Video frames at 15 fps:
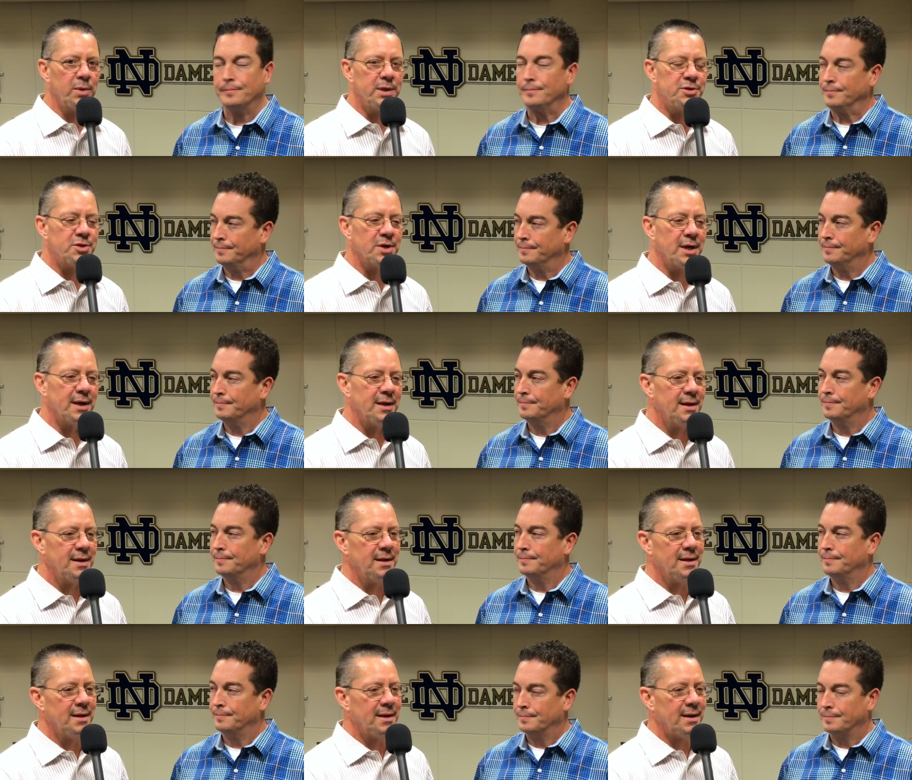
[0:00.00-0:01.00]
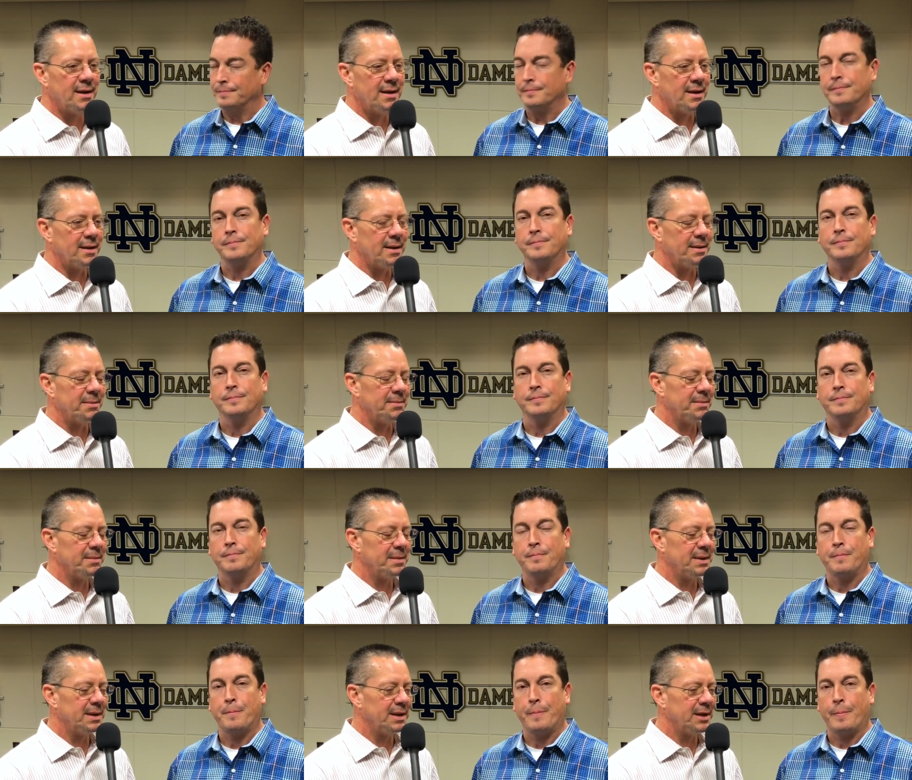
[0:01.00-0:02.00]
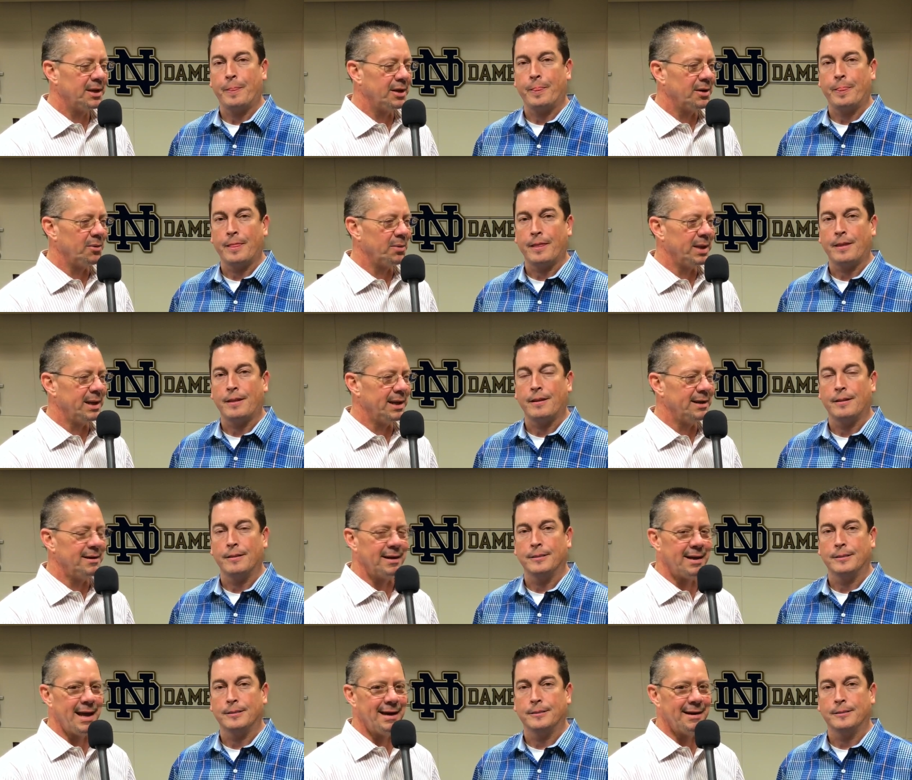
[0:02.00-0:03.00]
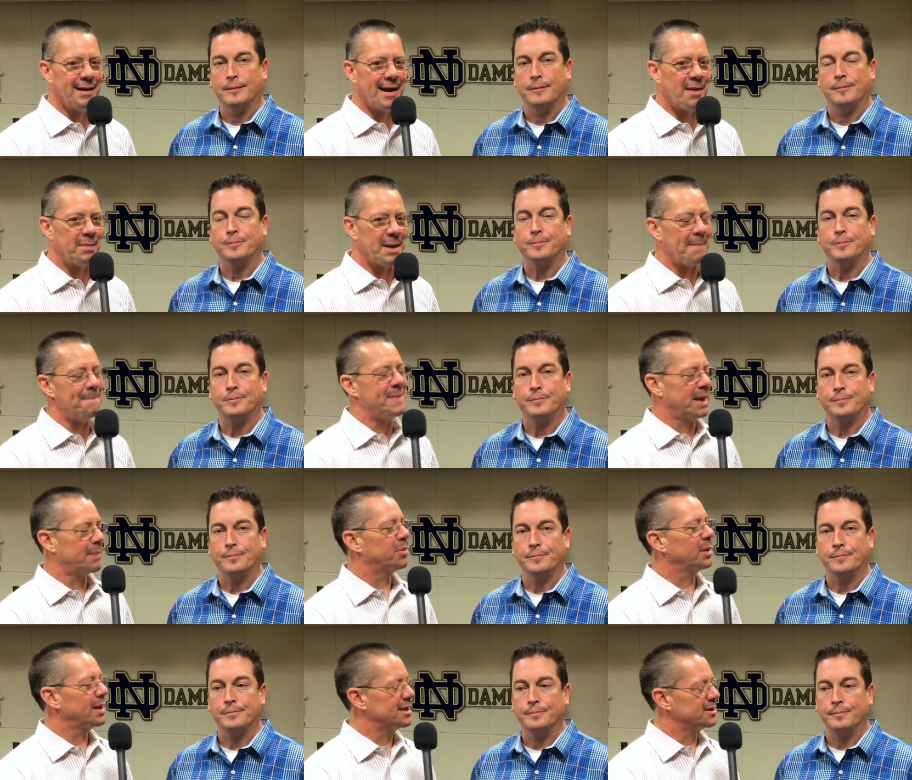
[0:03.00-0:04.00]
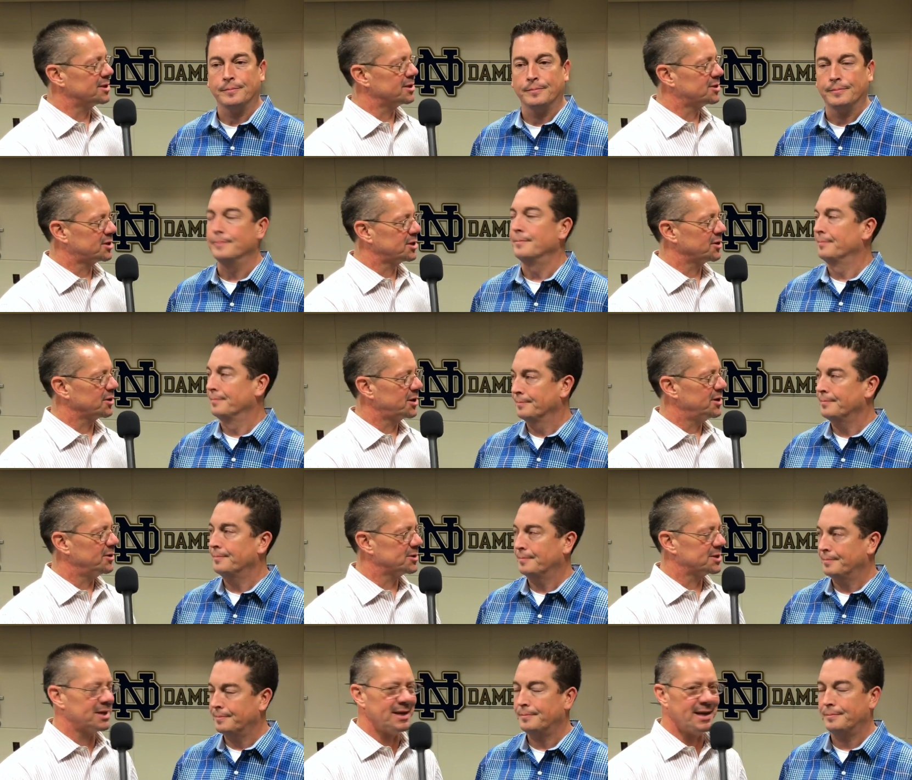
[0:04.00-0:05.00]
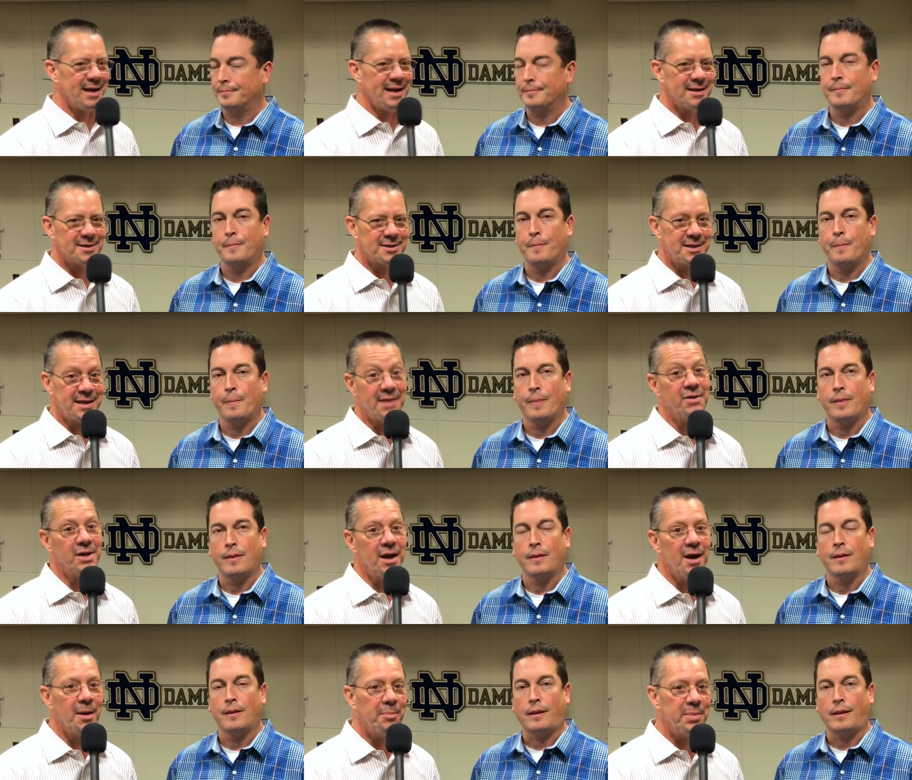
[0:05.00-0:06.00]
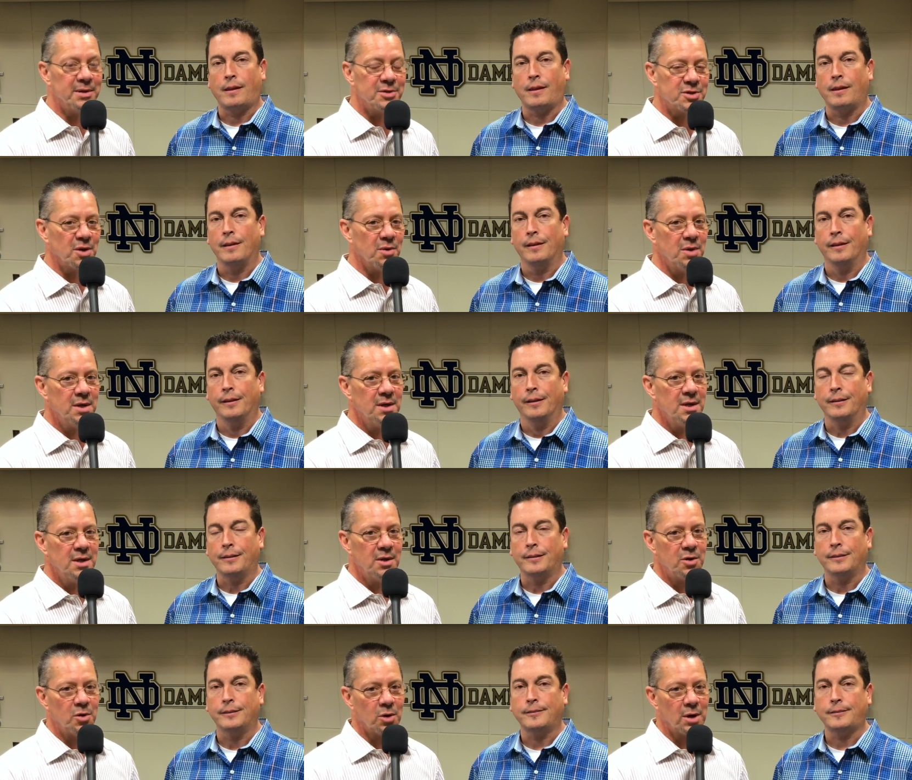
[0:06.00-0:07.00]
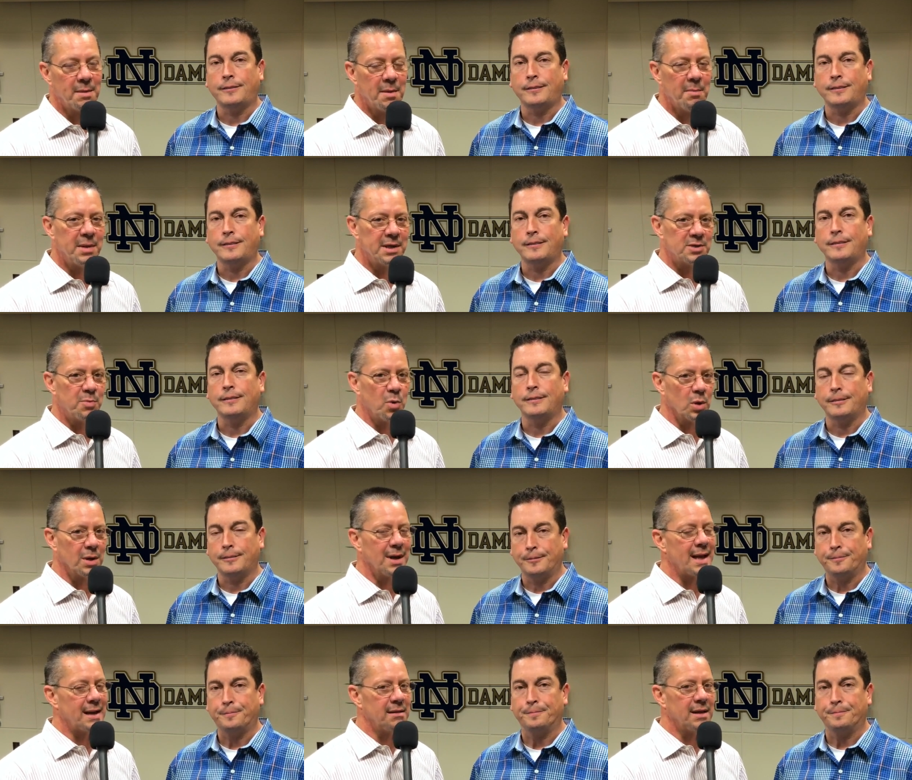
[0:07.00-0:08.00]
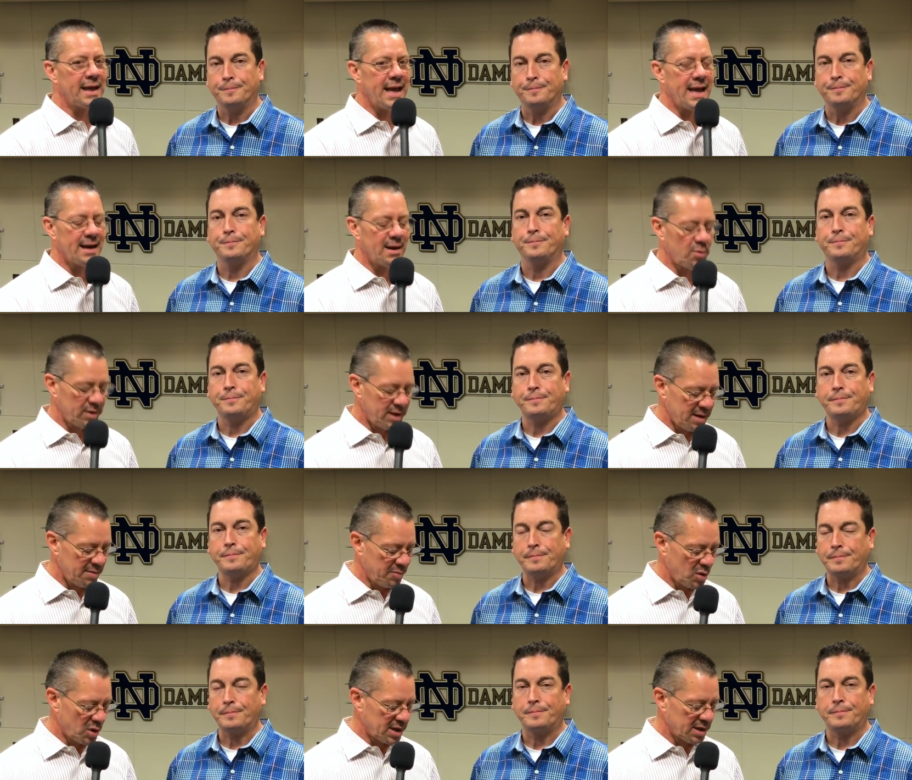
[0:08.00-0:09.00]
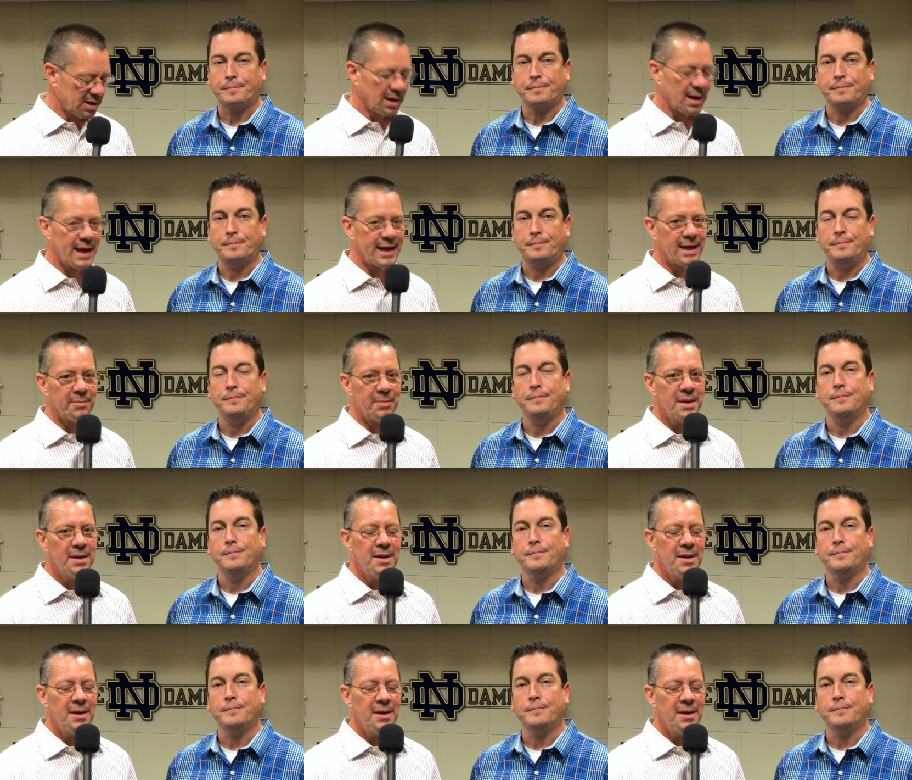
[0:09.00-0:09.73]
Speaker 1: which. Uh, um, know, we indicated how many big plays that mm-hmm. Syracuse has given up, and so Notre Dame a much more likely candidate with Ian Book in the lineup.